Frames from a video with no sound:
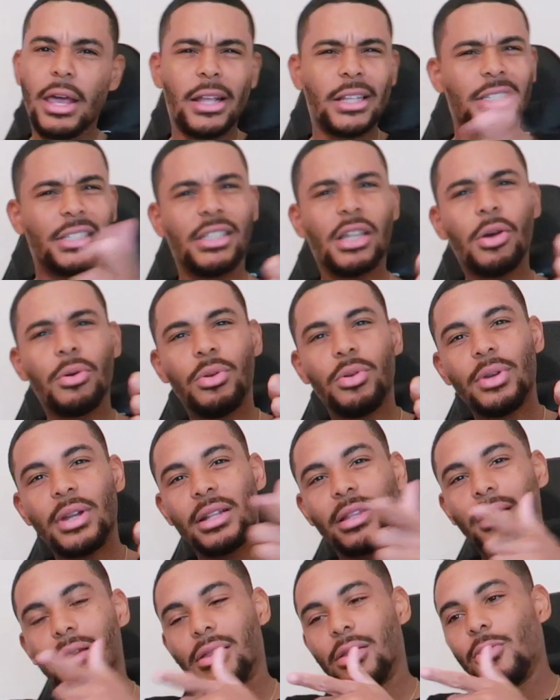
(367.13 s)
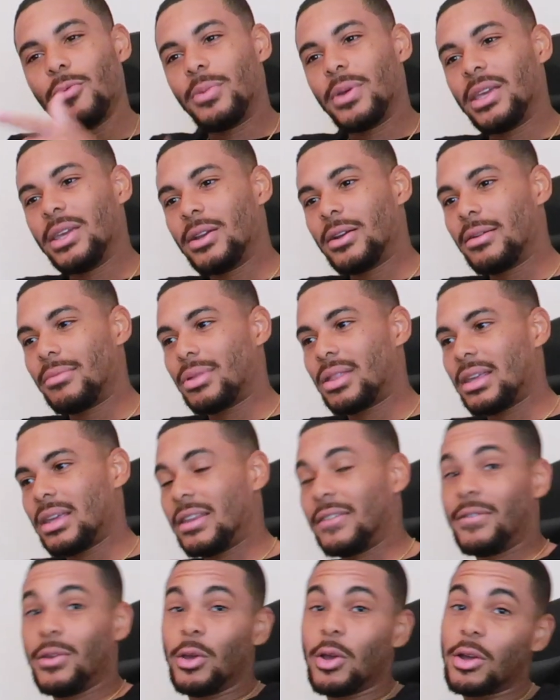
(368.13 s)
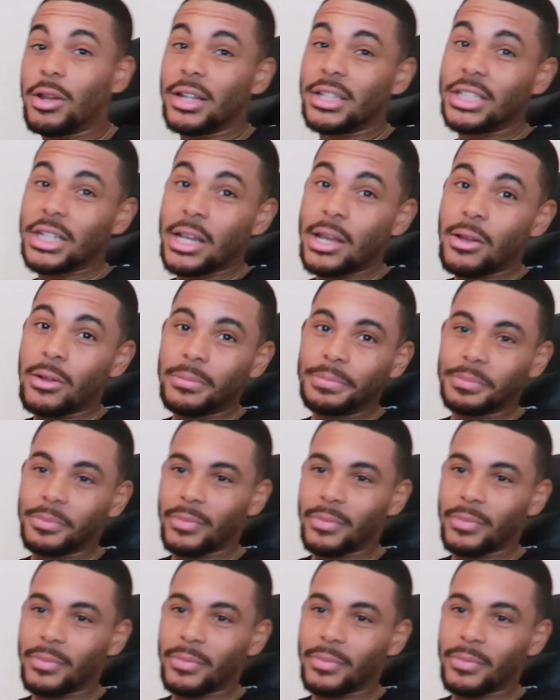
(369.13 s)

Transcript: Because don't do nothing stupid, you know what I'm saying? If you go to jail,